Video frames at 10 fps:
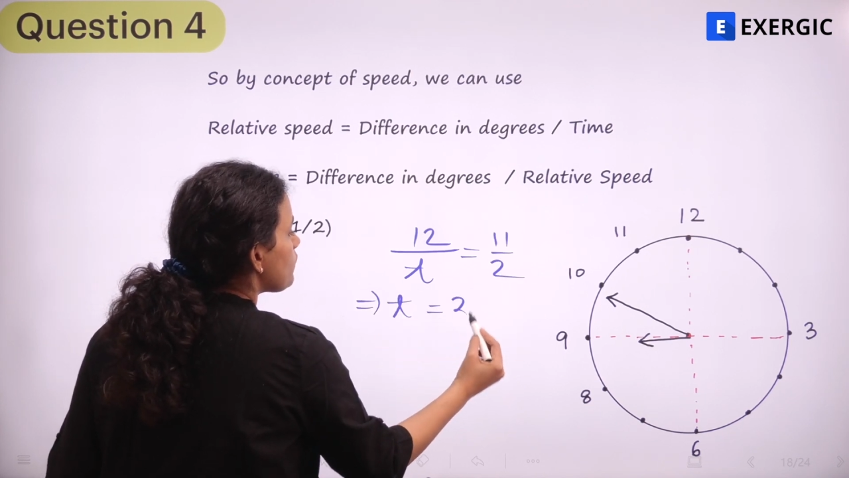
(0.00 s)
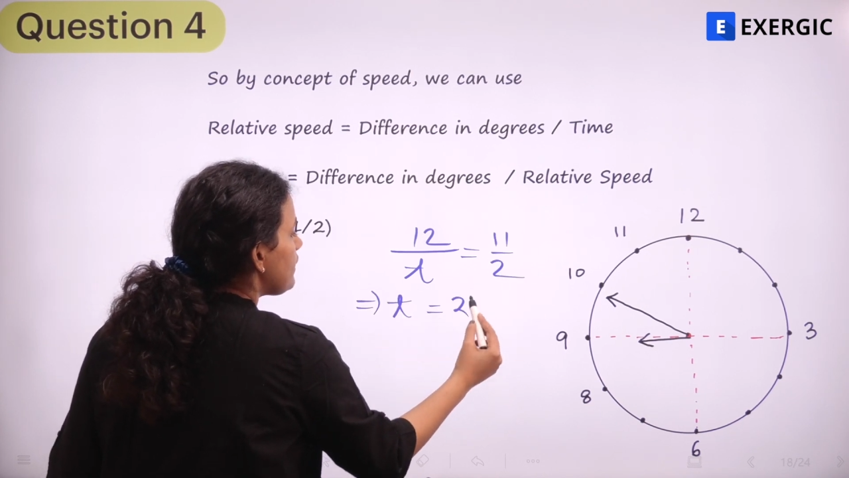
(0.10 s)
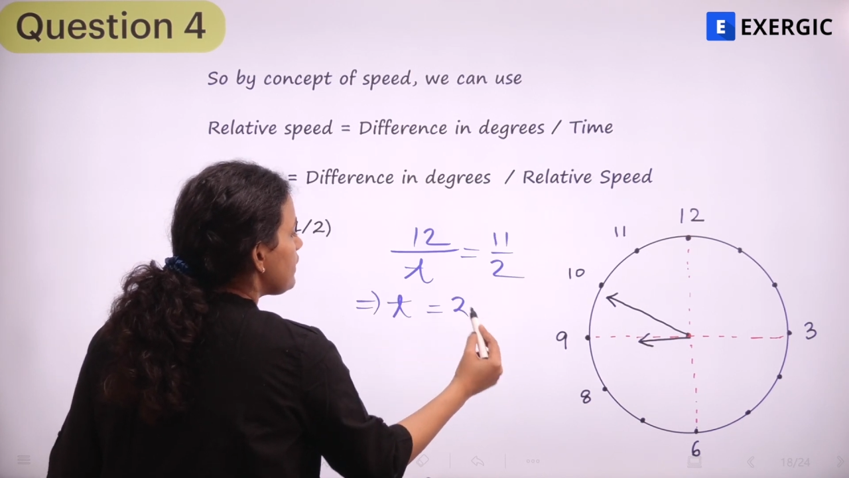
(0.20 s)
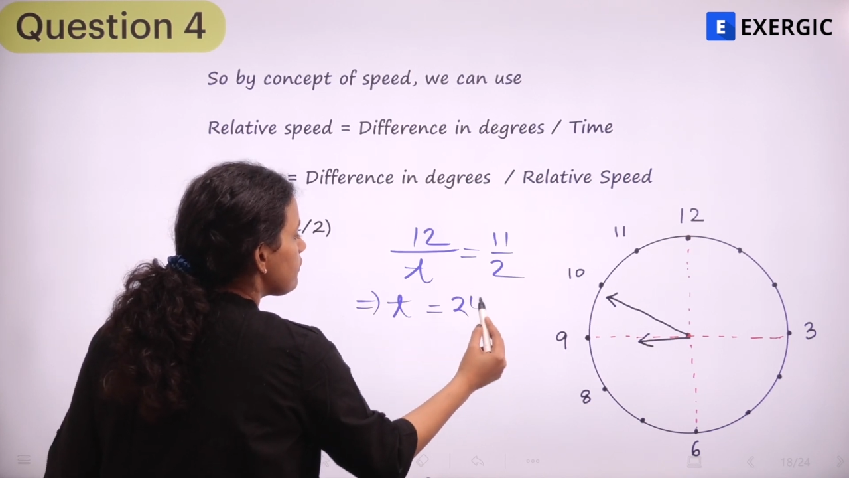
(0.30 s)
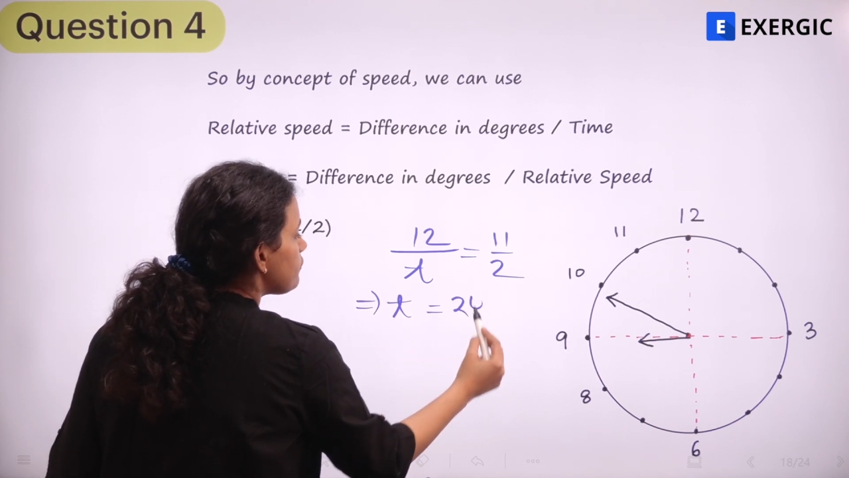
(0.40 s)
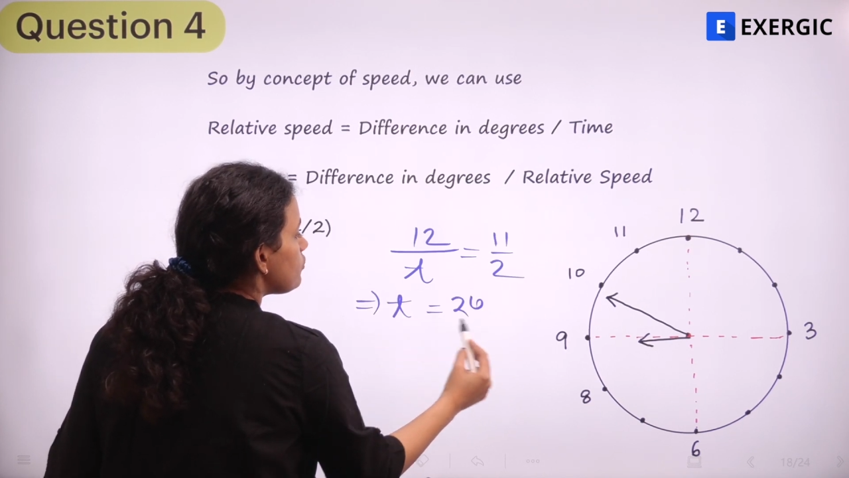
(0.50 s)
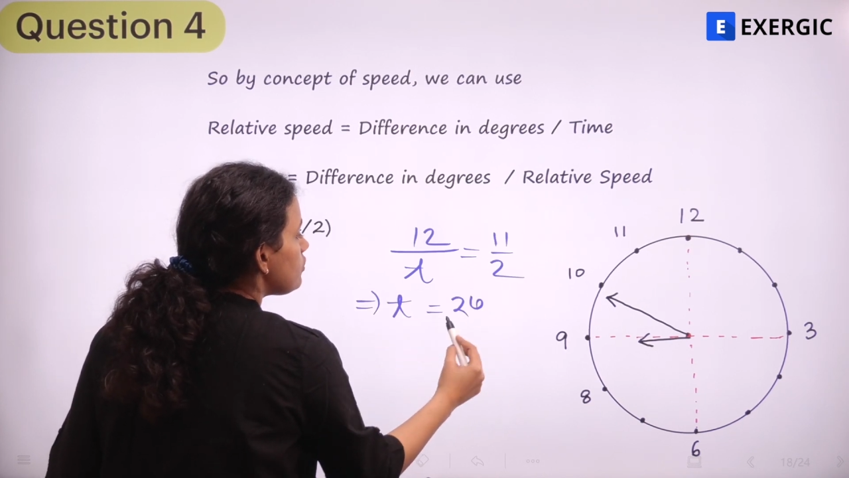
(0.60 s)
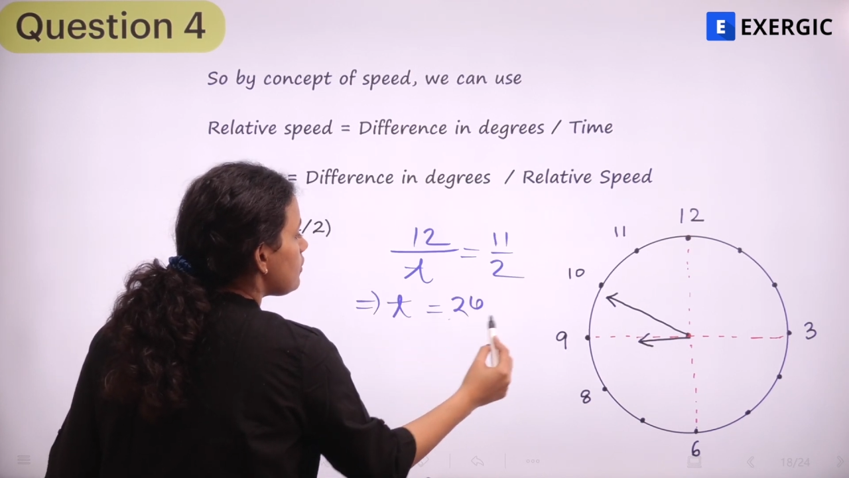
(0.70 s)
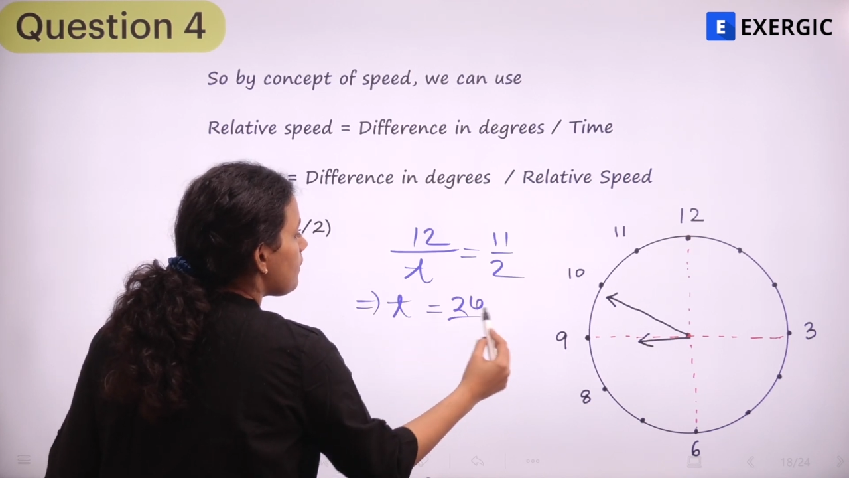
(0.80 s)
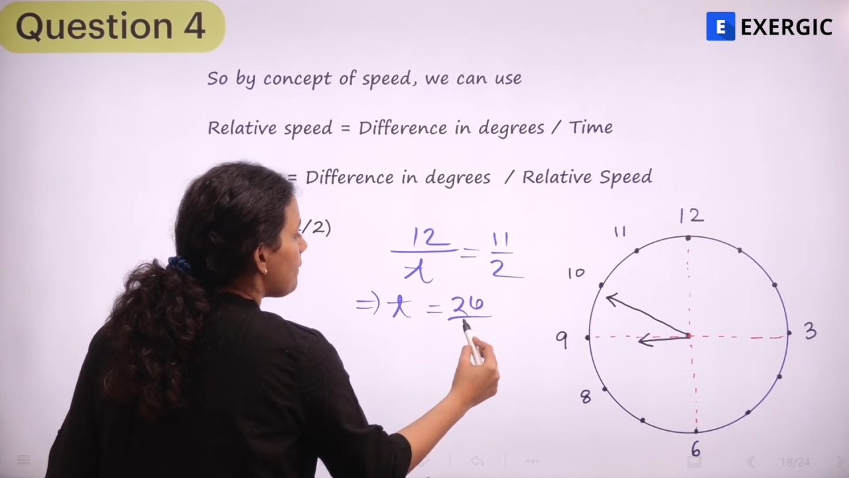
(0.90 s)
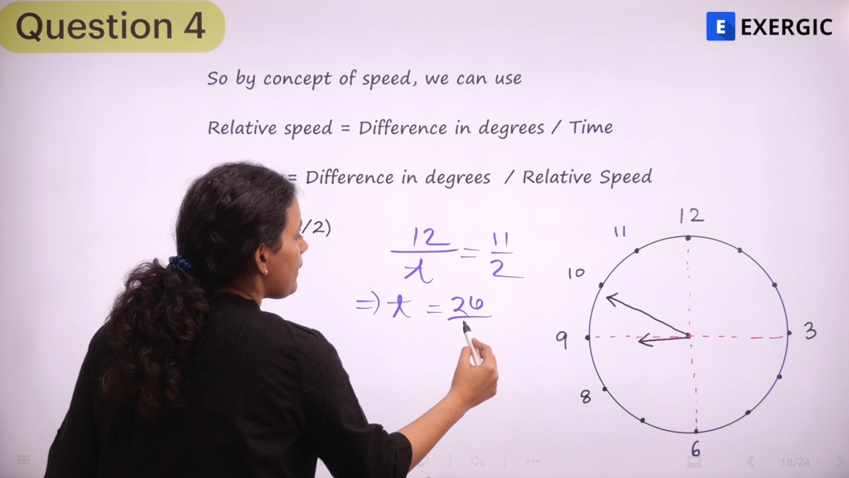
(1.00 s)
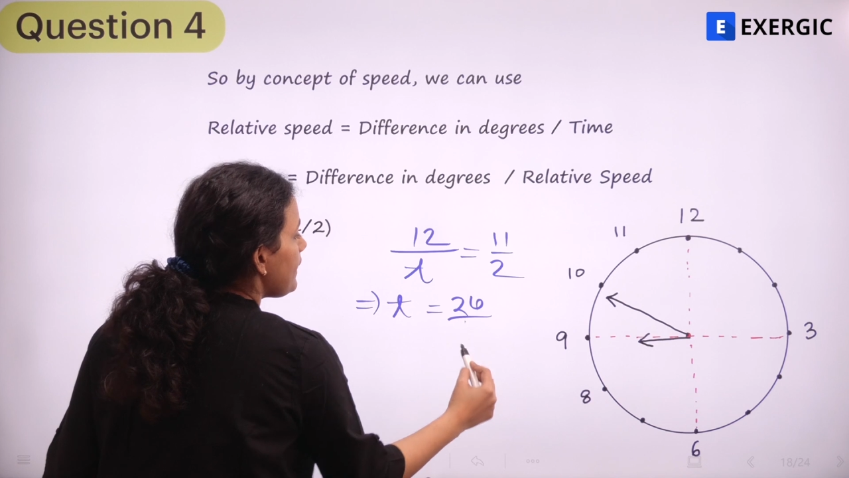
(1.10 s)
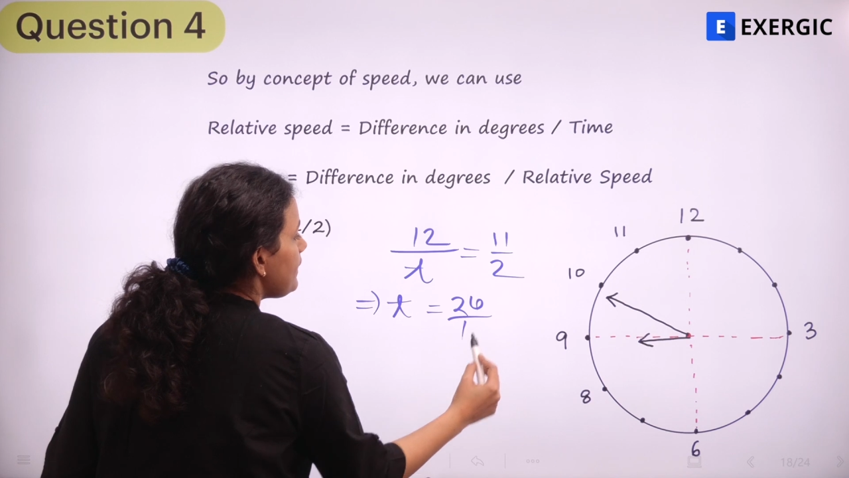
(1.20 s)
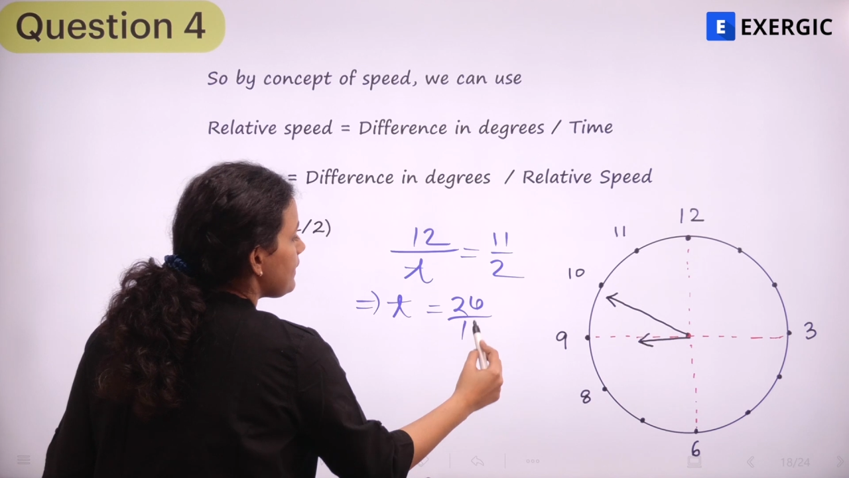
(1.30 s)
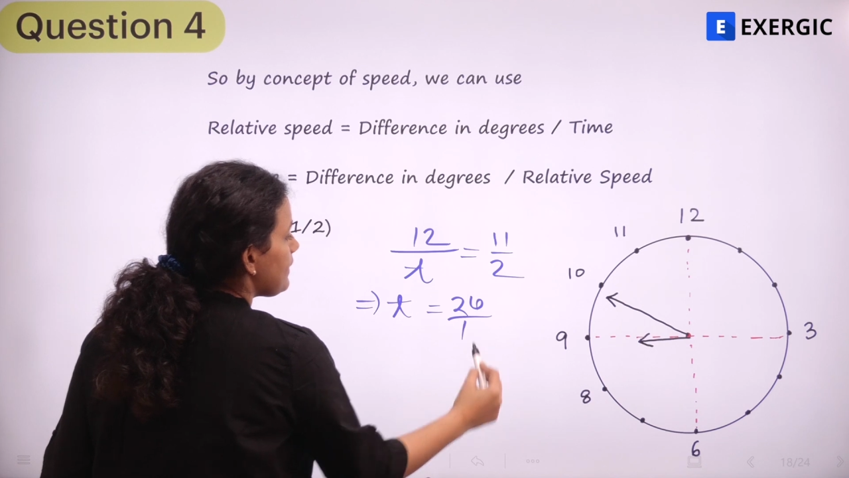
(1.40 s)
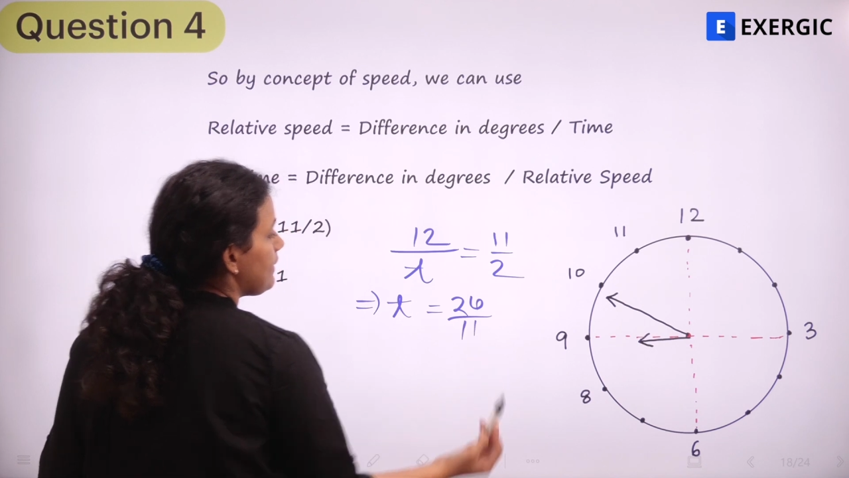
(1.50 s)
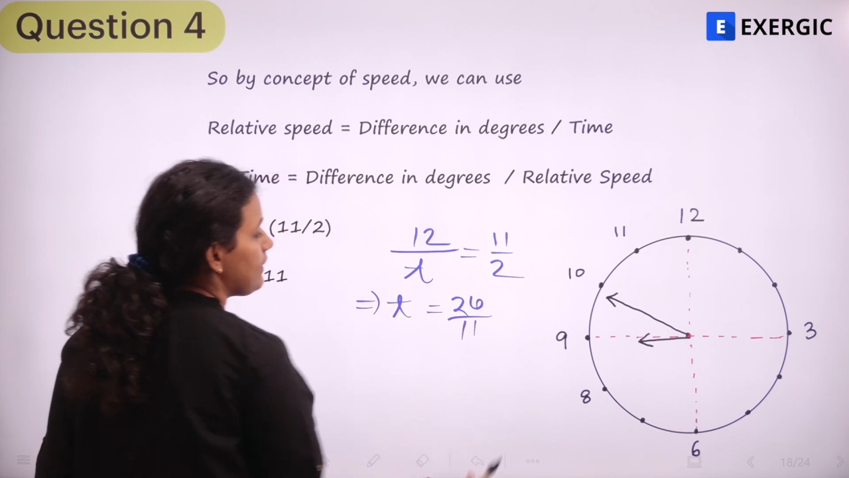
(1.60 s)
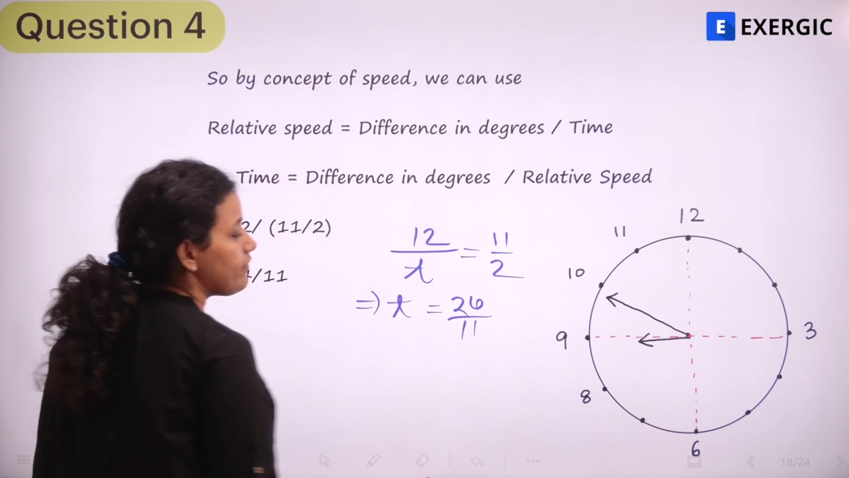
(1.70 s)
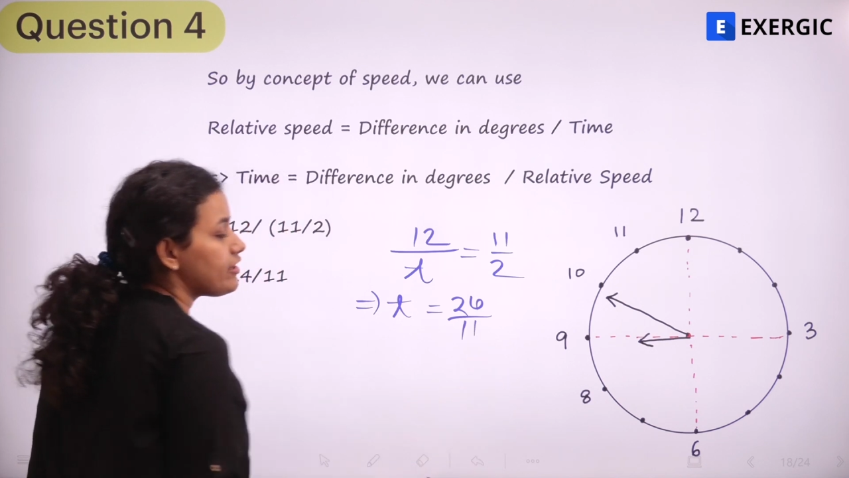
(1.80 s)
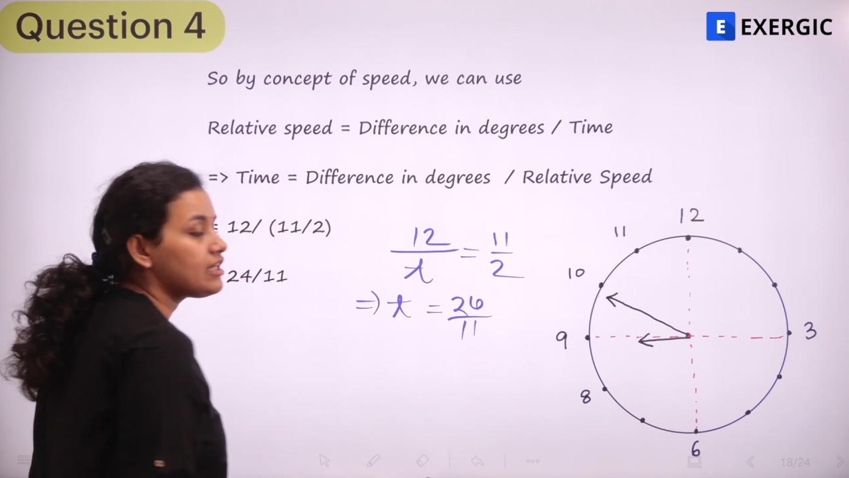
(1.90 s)
24 by
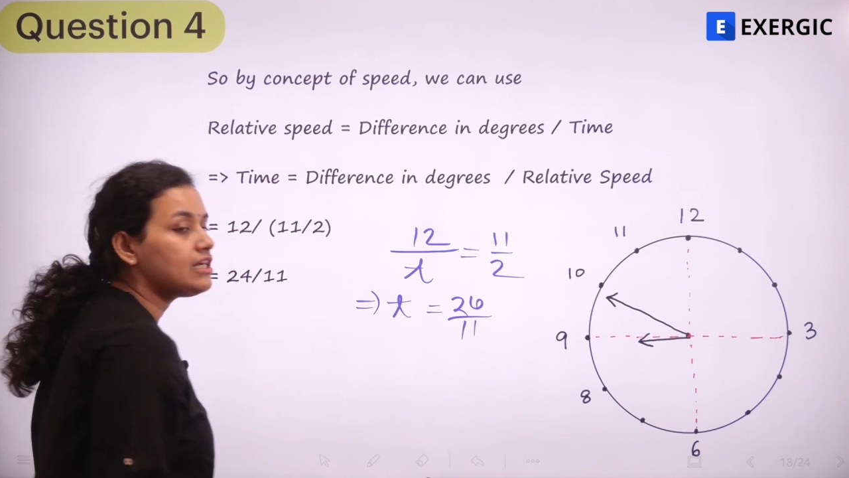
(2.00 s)
11.